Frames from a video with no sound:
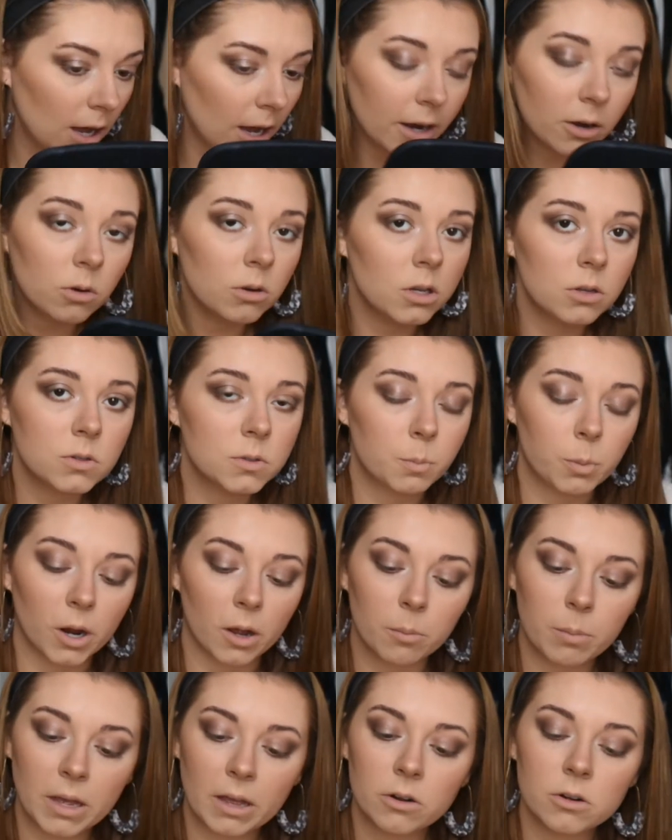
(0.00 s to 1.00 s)
I don't use
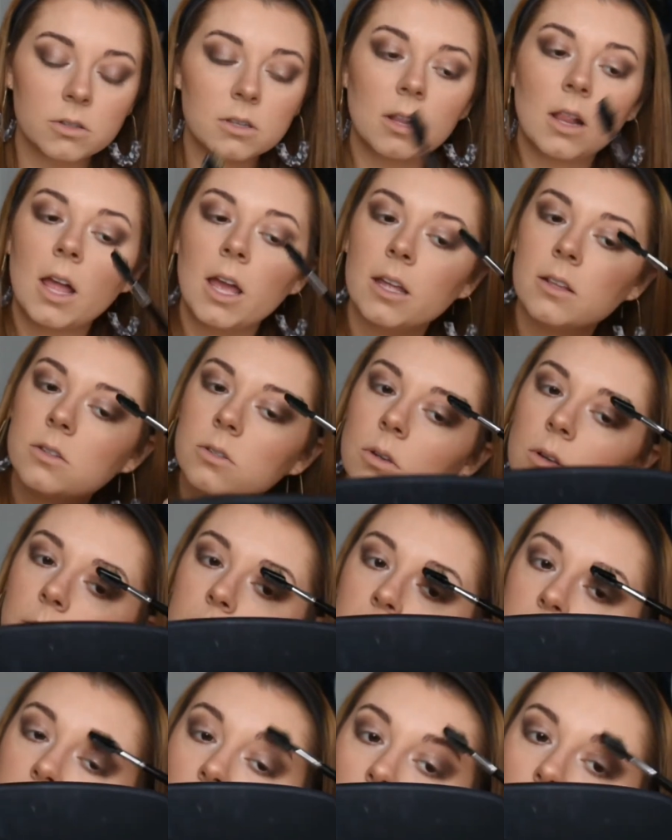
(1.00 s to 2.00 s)
brow powders a lot, so I'm
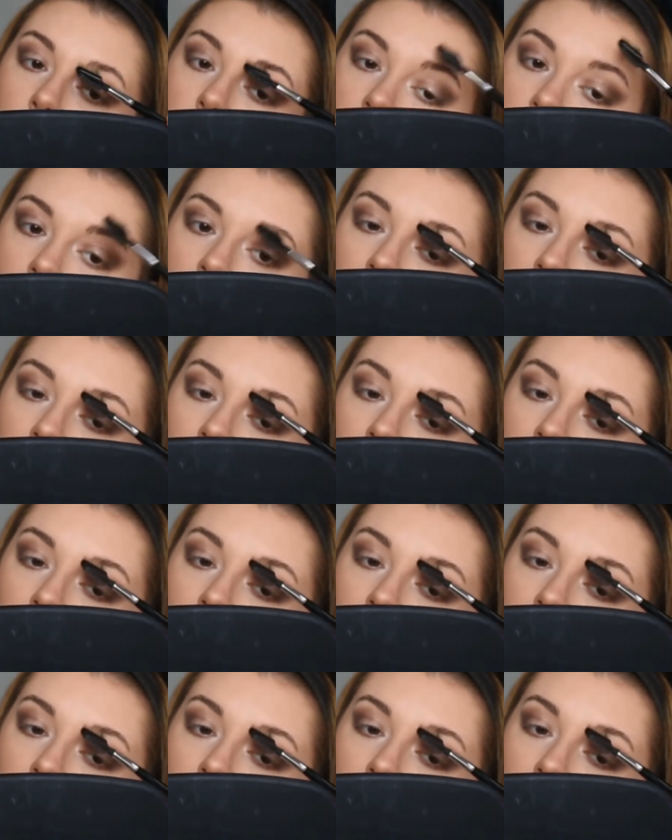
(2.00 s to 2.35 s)
just hoping